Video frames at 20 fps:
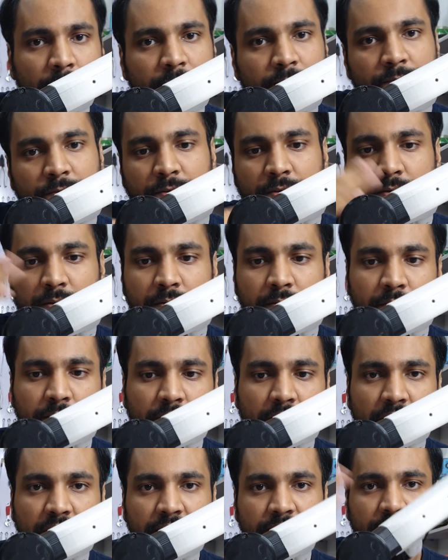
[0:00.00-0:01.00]

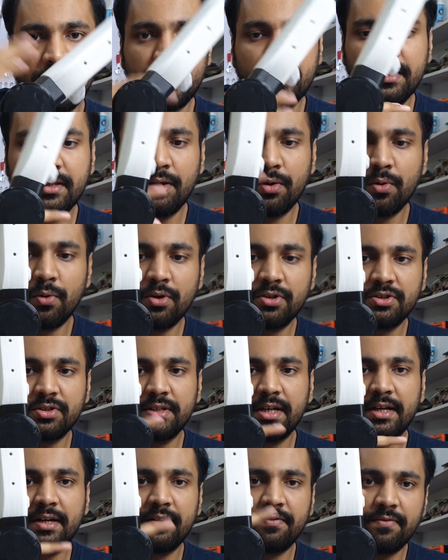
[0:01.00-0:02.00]
So I've written the code so
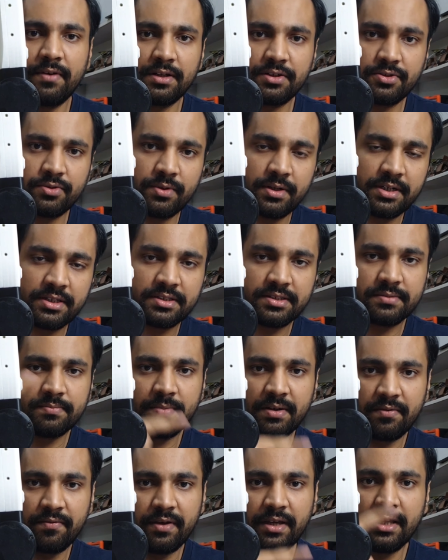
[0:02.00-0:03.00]
that it fluctuates
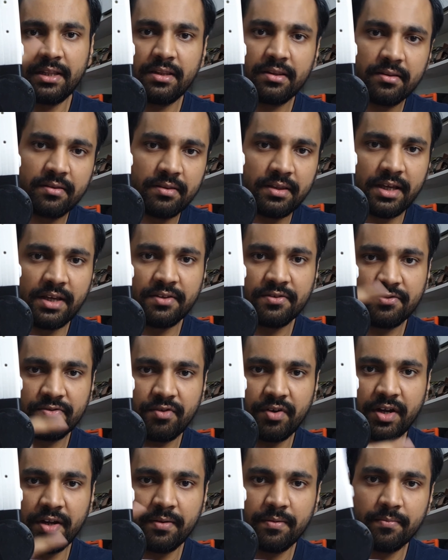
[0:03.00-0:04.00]
between these
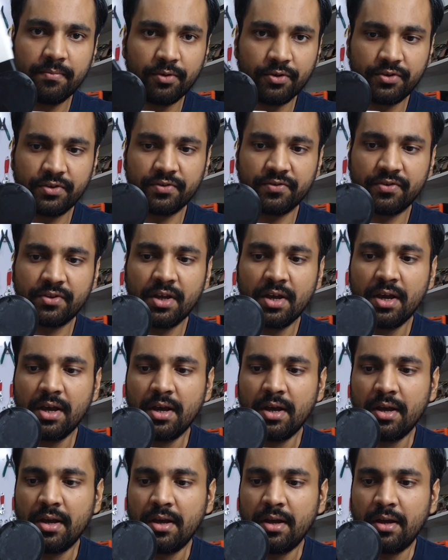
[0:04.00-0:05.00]
three motions.
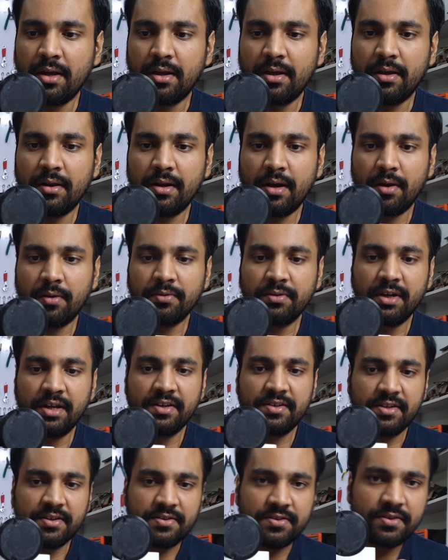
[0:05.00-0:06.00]
Now there
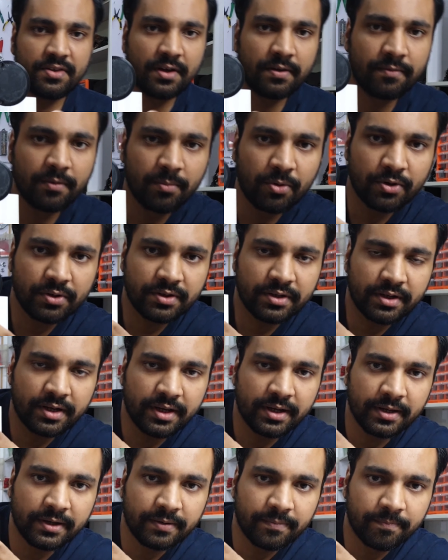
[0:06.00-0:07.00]
is a servo motor
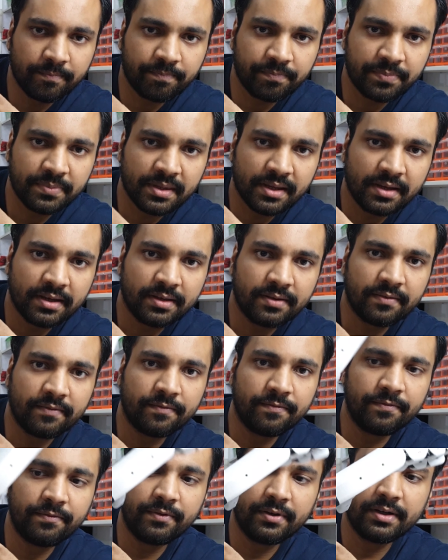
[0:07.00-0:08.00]
here,
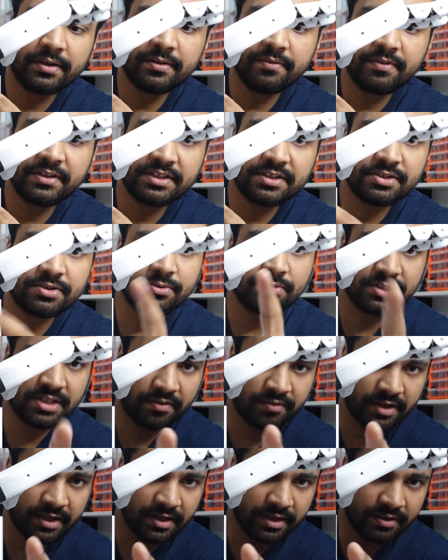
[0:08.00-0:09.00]
which is
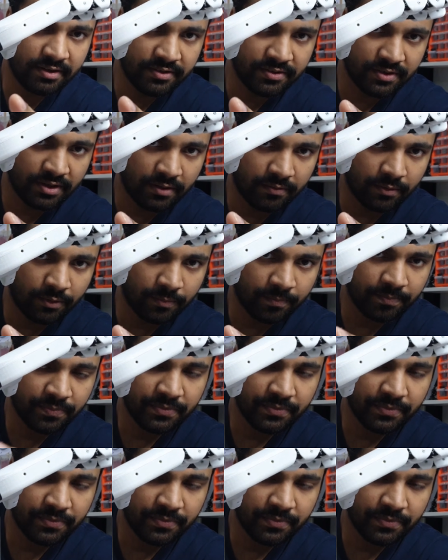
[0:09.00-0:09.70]
270 degrees servo.